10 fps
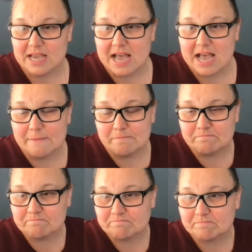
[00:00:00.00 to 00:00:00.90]

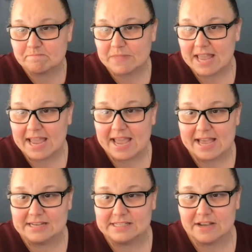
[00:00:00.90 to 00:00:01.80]
Um,
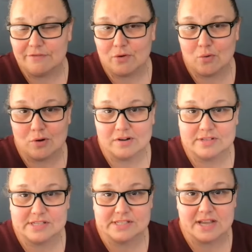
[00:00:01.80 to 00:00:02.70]
and of
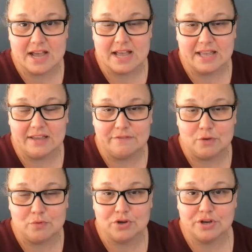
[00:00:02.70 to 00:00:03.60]
course, uh, if
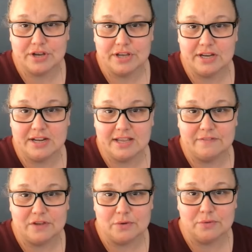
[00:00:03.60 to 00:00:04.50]
you could,
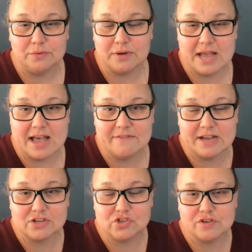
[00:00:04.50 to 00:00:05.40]
if you have
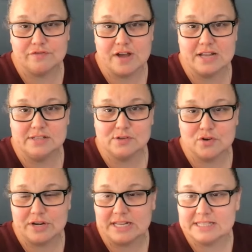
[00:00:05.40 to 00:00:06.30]
extra funds
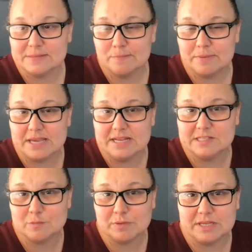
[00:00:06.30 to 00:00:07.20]
or need some
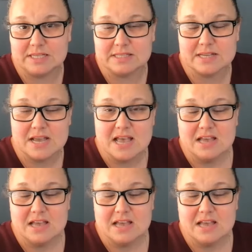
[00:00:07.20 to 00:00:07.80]
beads, please